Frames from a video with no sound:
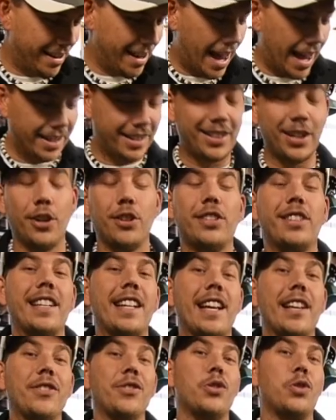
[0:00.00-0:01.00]
I
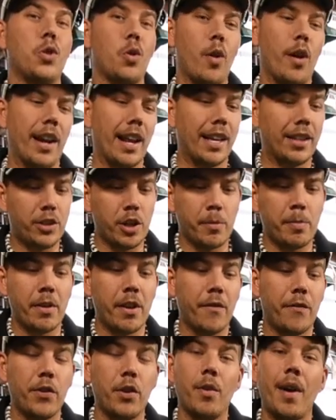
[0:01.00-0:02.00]
seriously enjoy it. It took me
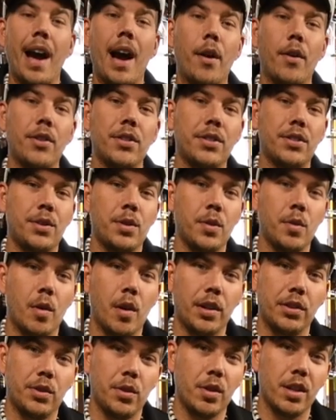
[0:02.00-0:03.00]
a few hours to
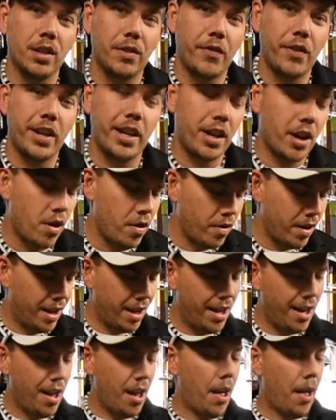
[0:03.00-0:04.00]
uh, do this video,
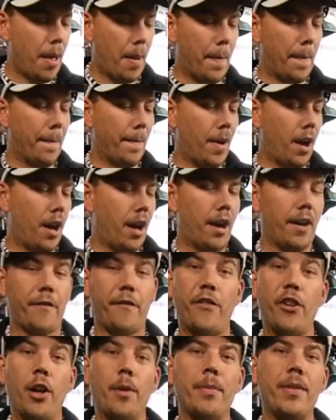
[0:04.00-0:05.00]
uh,
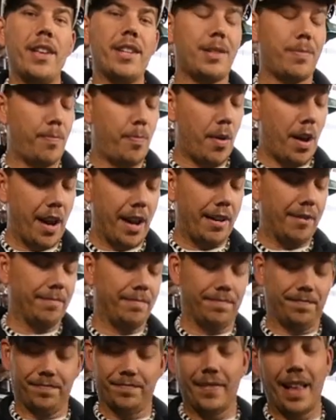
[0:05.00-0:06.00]
film this, but
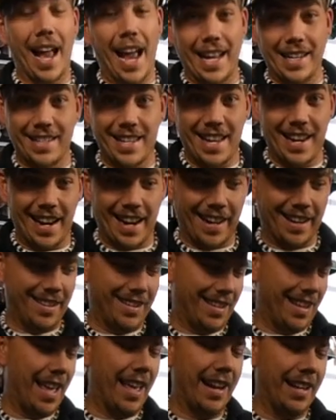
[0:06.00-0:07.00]
I did it.
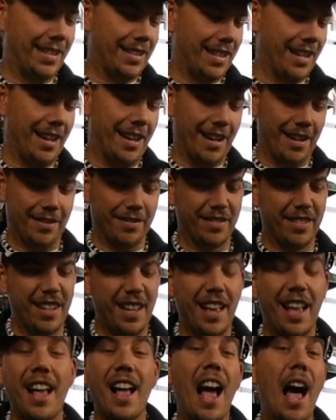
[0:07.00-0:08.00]
And it's, uh,
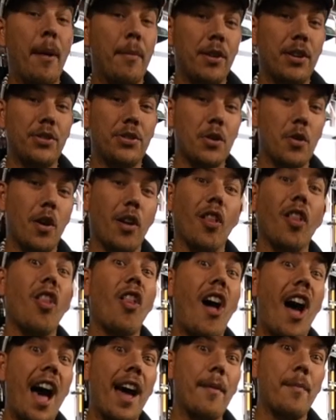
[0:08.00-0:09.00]
I'm going to do a
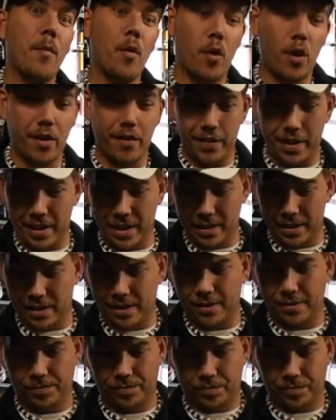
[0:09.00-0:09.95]
lot more of these.